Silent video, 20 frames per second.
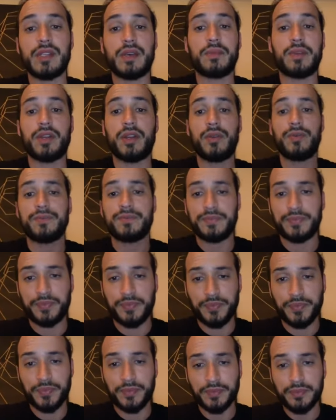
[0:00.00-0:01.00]
let me know.
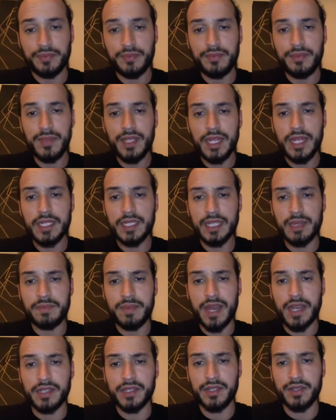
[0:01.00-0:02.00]
Let's get
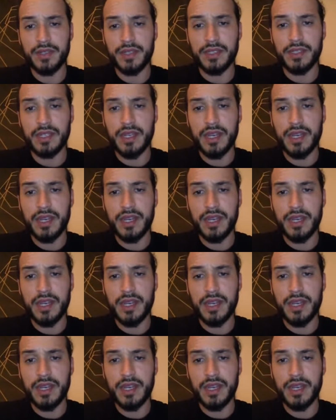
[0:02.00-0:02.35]
back to this.